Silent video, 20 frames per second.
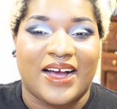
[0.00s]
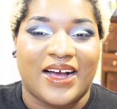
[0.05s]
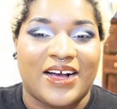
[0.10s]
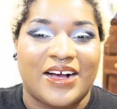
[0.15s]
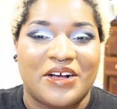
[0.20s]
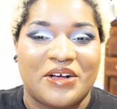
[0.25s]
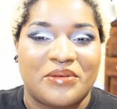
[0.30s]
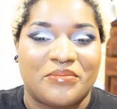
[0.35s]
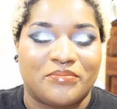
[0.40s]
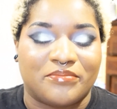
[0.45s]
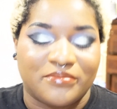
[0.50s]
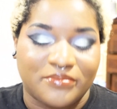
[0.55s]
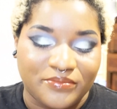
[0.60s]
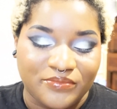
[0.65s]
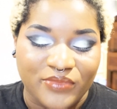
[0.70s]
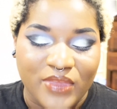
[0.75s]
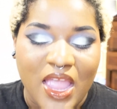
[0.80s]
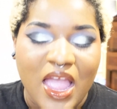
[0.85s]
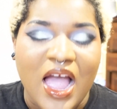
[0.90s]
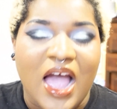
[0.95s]

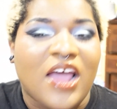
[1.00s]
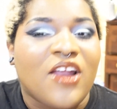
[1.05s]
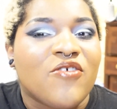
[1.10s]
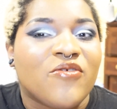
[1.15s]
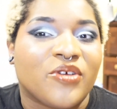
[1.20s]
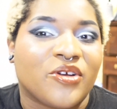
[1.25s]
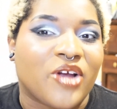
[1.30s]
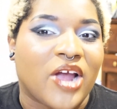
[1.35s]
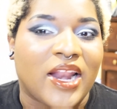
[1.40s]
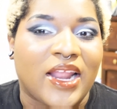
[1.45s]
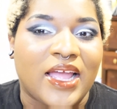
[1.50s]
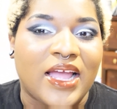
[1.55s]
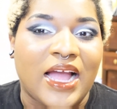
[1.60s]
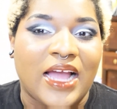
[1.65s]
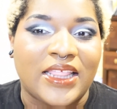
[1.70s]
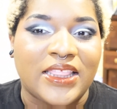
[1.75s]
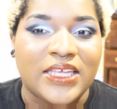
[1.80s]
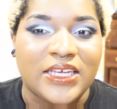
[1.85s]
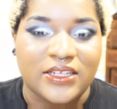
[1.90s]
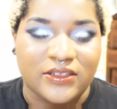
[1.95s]
I don't regret it.
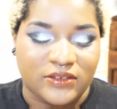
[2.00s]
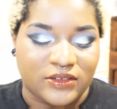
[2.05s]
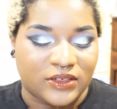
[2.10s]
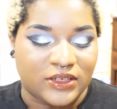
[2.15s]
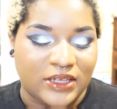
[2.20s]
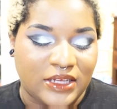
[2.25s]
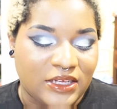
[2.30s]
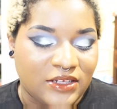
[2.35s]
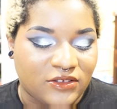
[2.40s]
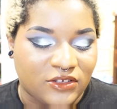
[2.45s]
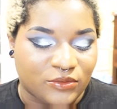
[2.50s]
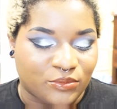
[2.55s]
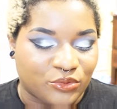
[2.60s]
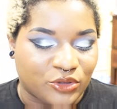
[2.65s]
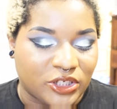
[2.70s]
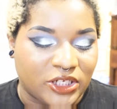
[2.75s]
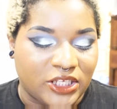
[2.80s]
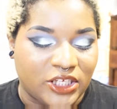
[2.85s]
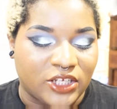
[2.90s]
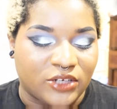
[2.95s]
I think it's a
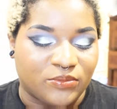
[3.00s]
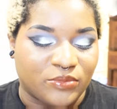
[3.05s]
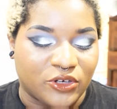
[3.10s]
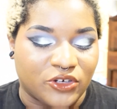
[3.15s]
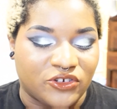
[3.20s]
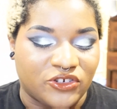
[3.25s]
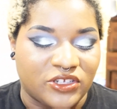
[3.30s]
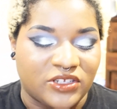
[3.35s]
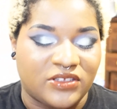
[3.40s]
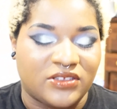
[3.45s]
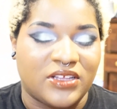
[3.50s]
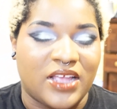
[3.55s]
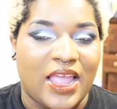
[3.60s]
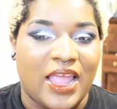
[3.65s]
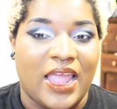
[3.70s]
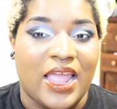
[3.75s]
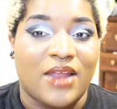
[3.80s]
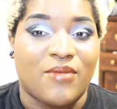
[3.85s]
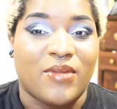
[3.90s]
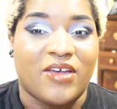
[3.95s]
pretty good purchase,
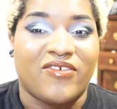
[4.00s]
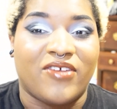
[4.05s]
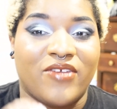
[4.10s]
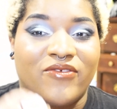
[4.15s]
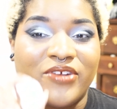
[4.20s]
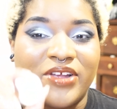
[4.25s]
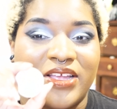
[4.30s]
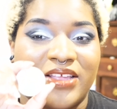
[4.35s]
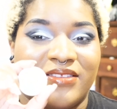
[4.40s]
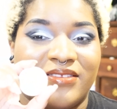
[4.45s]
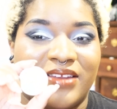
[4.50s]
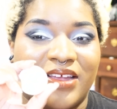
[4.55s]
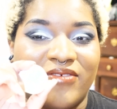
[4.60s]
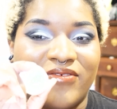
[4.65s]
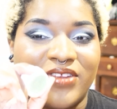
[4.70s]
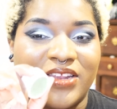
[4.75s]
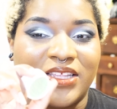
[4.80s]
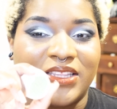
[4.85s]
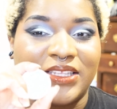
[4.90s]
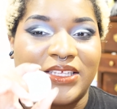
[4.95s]
and my favorite is
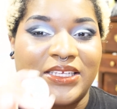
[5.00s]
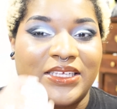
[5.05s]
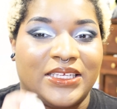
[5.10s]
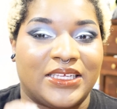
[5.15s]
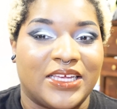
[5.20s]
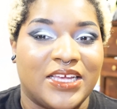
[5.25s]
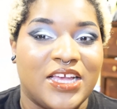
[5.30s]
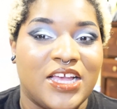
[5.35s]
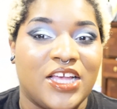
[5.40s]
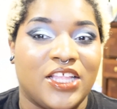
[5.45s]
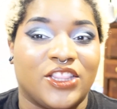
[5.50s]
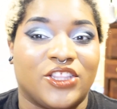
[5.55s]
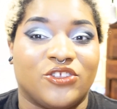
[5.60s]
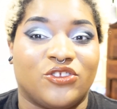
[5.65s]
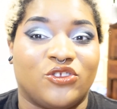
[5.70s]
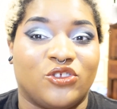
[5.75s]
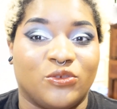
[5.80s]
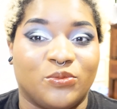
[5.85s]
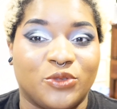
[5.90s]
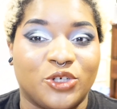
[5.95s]
definitely the
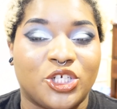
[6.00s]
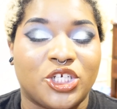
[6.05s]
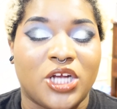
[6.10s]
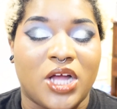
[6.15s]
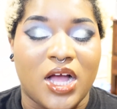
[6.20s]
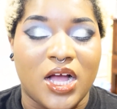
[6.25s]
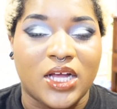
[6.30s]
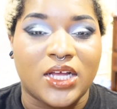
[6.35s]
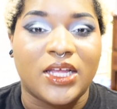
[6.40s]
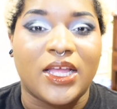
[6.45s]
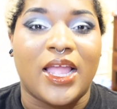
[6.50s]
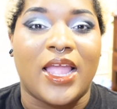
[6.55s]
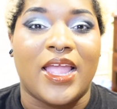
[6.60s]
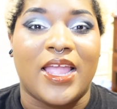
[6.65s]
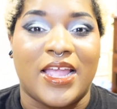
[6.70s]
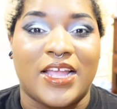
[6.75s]
Super Shock.